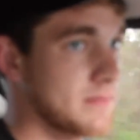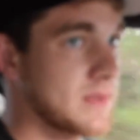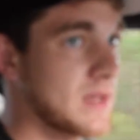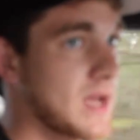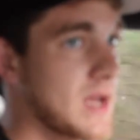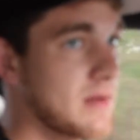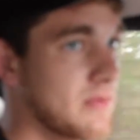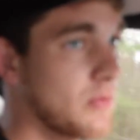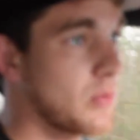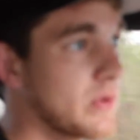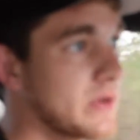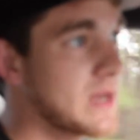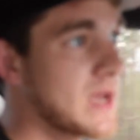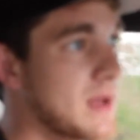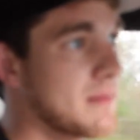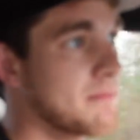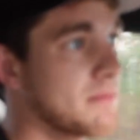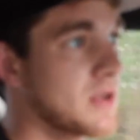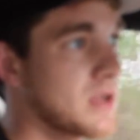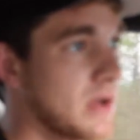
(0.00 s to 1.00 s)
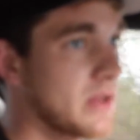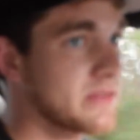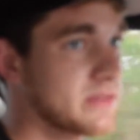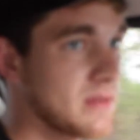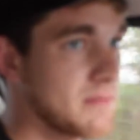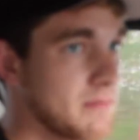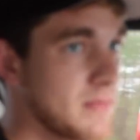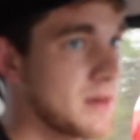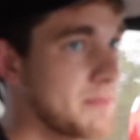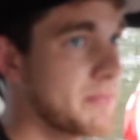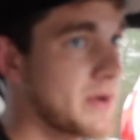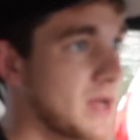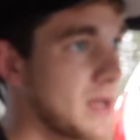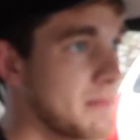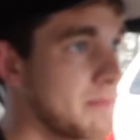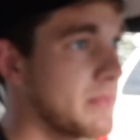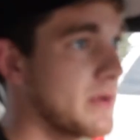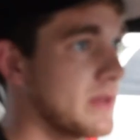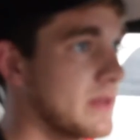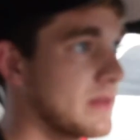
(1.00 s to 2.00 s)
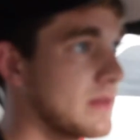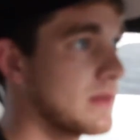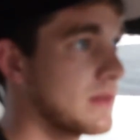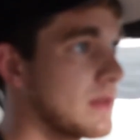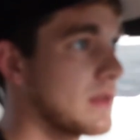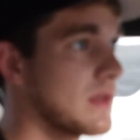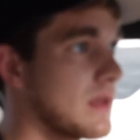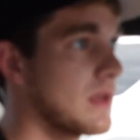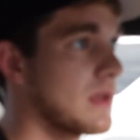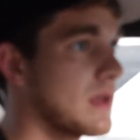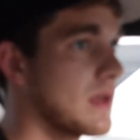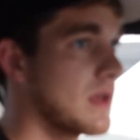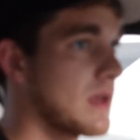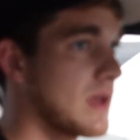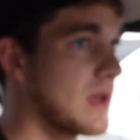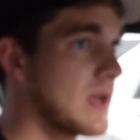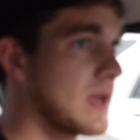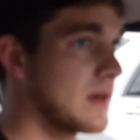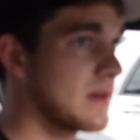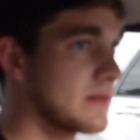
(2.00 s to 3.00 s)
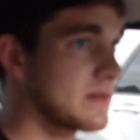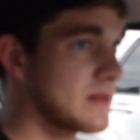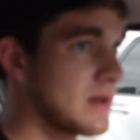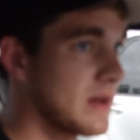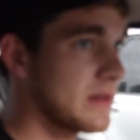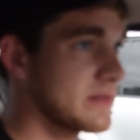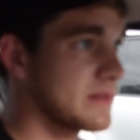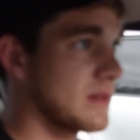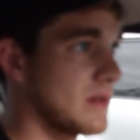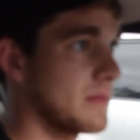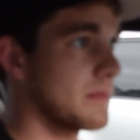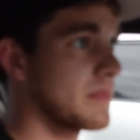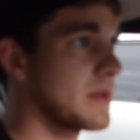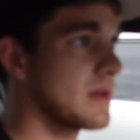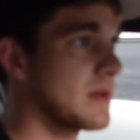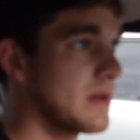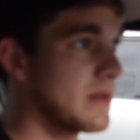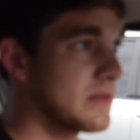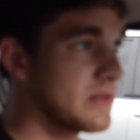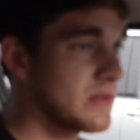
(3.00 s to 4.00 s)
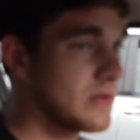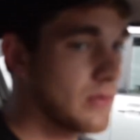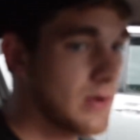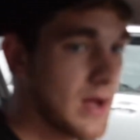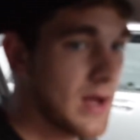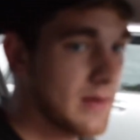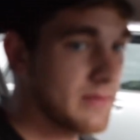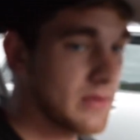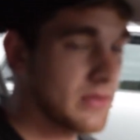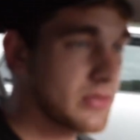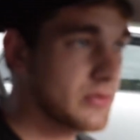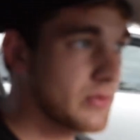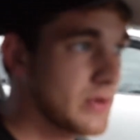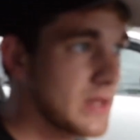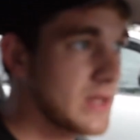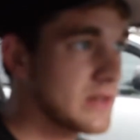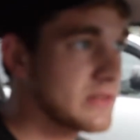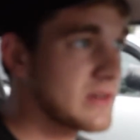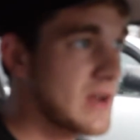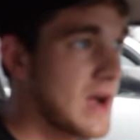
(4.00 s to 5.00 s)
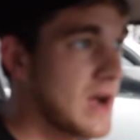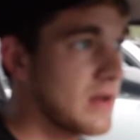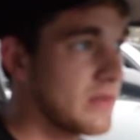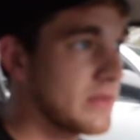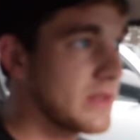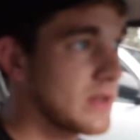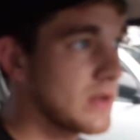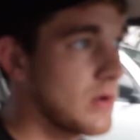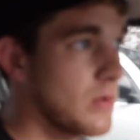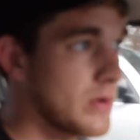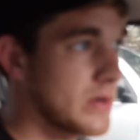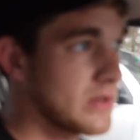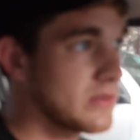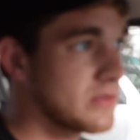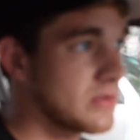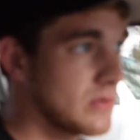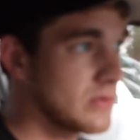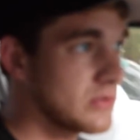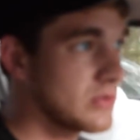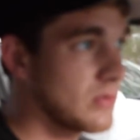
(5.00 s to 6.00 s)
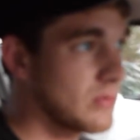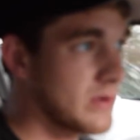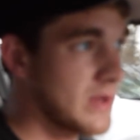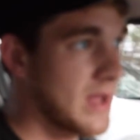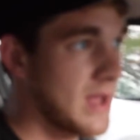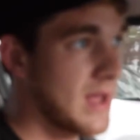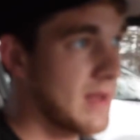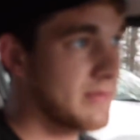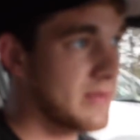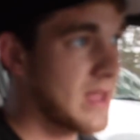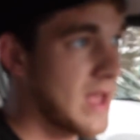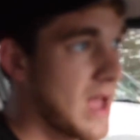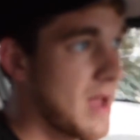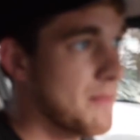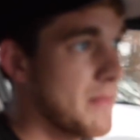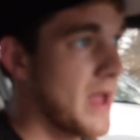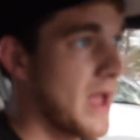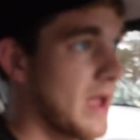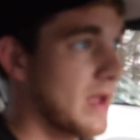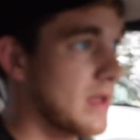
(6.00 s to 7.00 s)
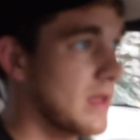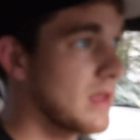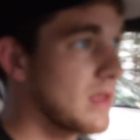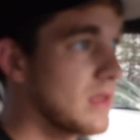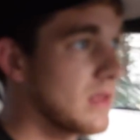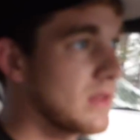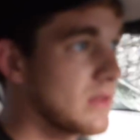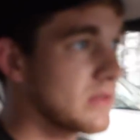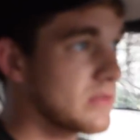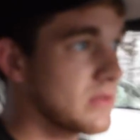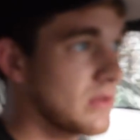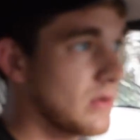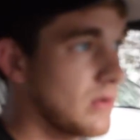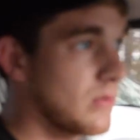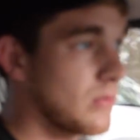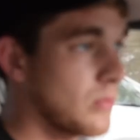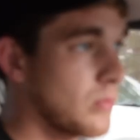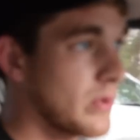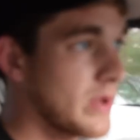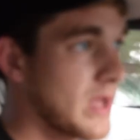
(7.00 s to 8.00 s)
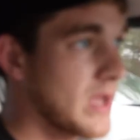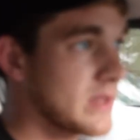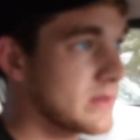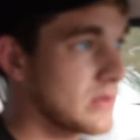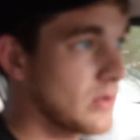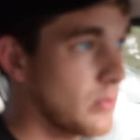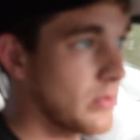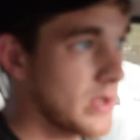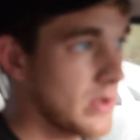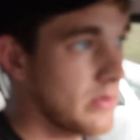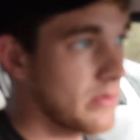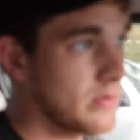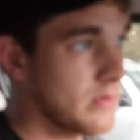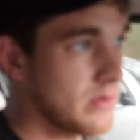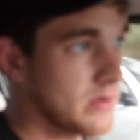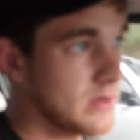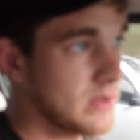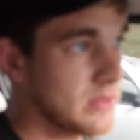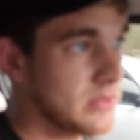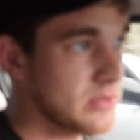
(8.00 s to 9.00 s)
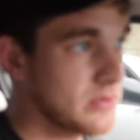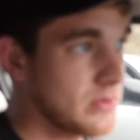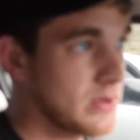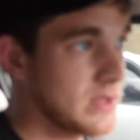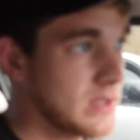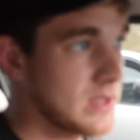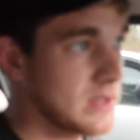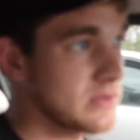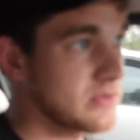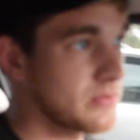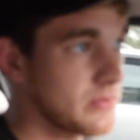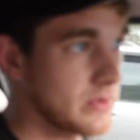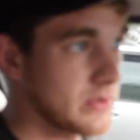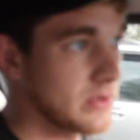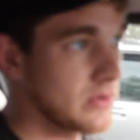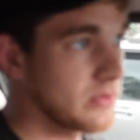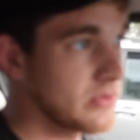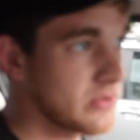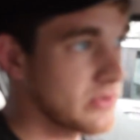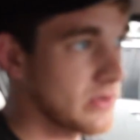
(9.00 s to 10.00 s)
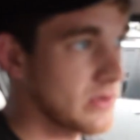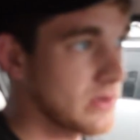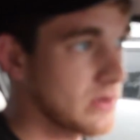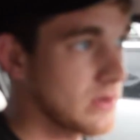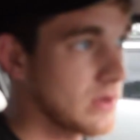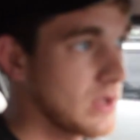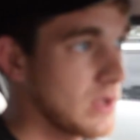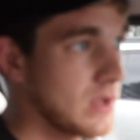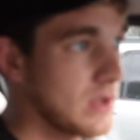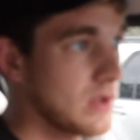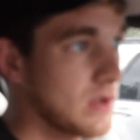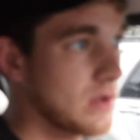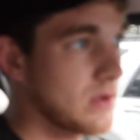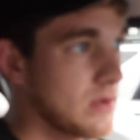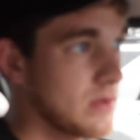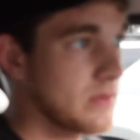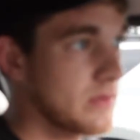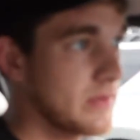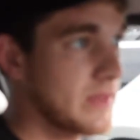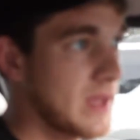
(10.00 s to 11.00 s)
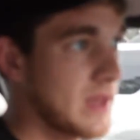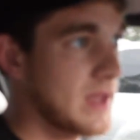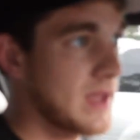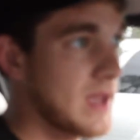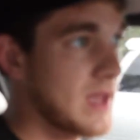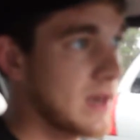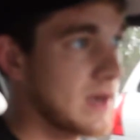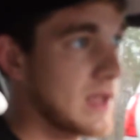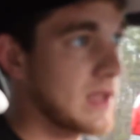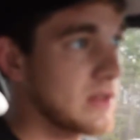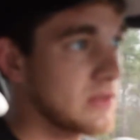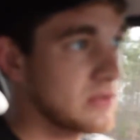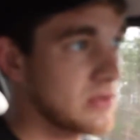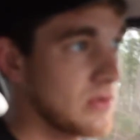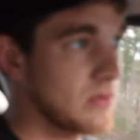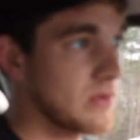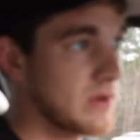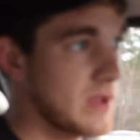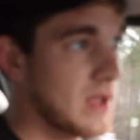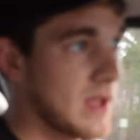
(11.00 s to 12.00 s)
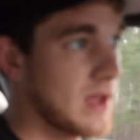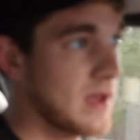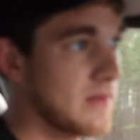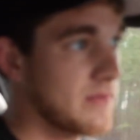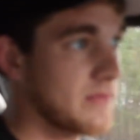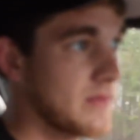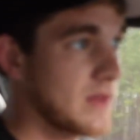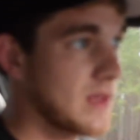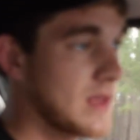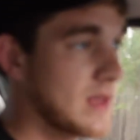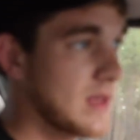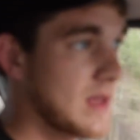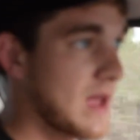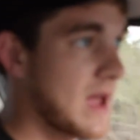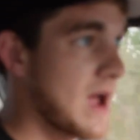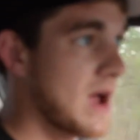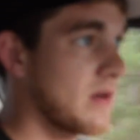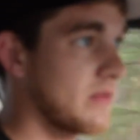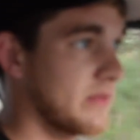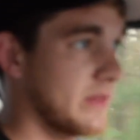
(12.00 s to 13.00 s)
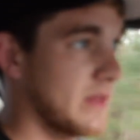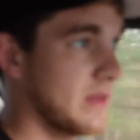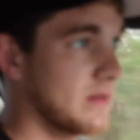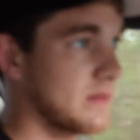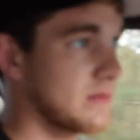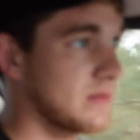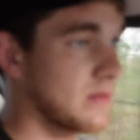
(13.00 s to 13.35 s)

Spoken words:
Not custom mid-pipe, but it is custom because you have a 3-inch outlet going into a 2.5 catback. So we had to weld on a 3-inch reducer that had a 2.5 outlet.